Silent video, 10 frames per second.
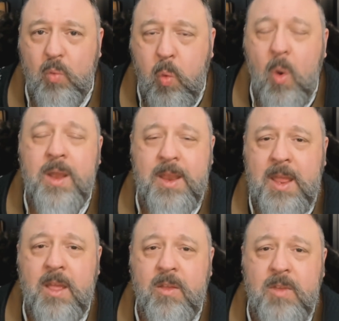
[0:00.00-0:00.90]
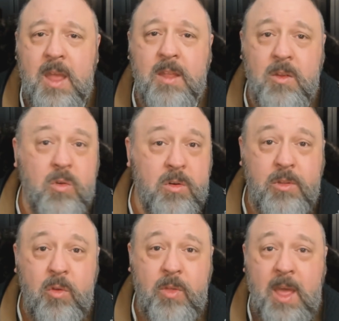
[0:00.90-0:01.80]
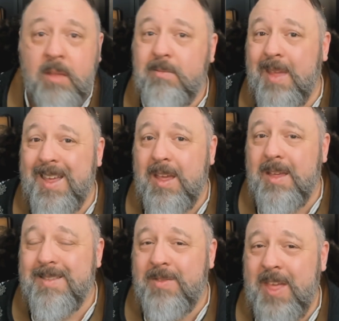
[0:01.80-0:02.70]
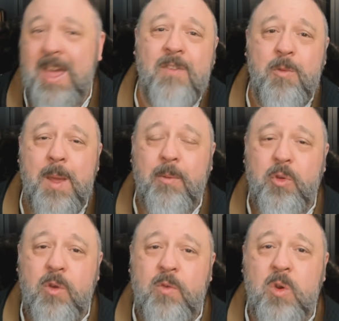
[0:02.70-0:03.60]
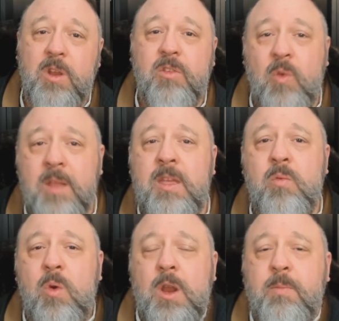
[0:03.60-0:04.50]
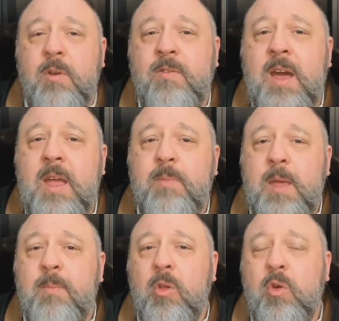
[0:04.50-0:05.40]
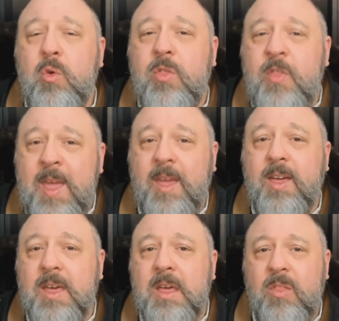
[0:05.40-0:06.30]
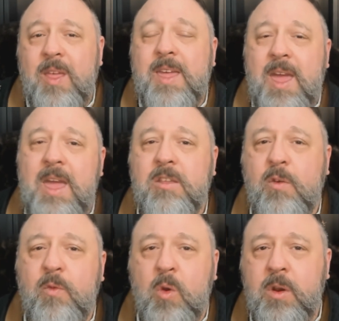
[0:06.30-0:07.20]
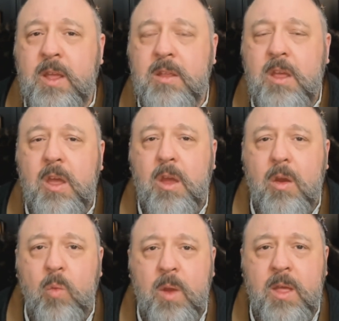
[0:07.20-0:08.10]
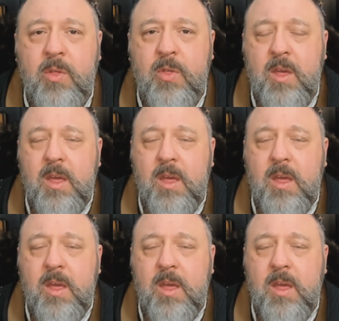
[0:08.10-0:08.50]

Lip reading: what it is. And in order to do that, they have to be able to afford it. So I did want to provide people who think they can't afford it with